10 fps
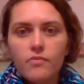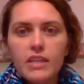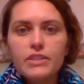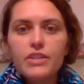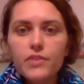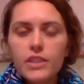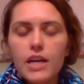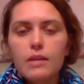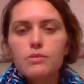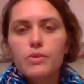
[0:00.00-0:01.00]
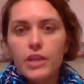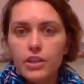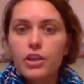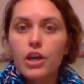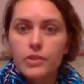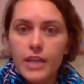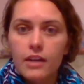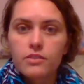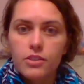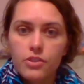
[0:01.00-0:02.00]
different times where they could go
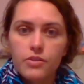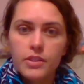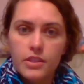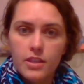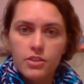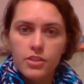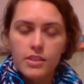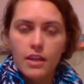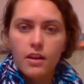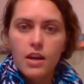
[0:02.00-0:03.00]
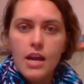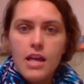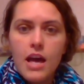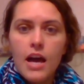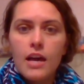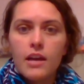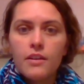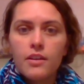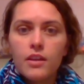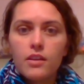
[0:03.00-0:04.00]
down to Stewart Detention Center
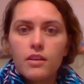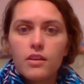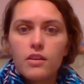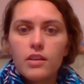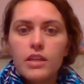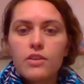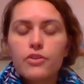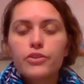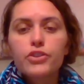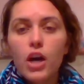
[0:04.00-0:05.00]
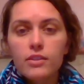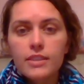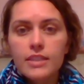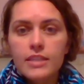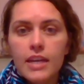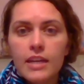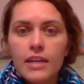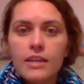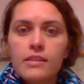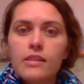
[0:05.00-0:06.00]
and either talk to
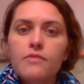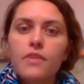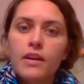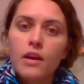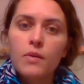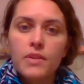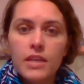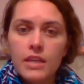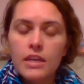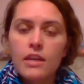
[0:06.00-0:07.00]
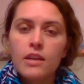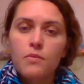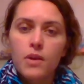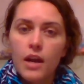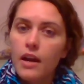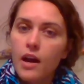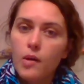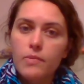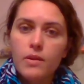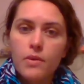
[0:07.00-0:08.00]
detainees and find out what they need and what kind of
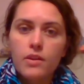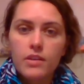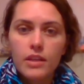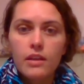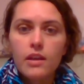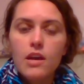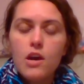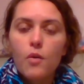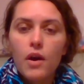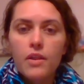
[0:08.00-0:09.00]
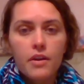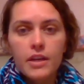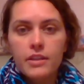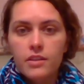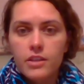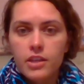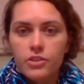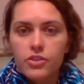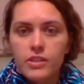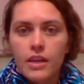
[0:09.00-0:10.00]
help they would need while they're in the
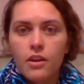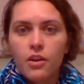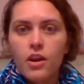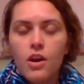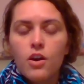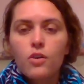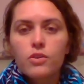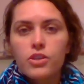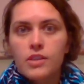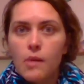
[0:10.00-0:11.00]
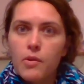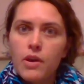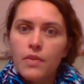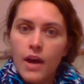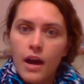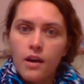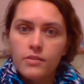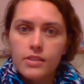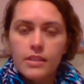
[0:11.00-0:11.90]
detention center, or just help around the house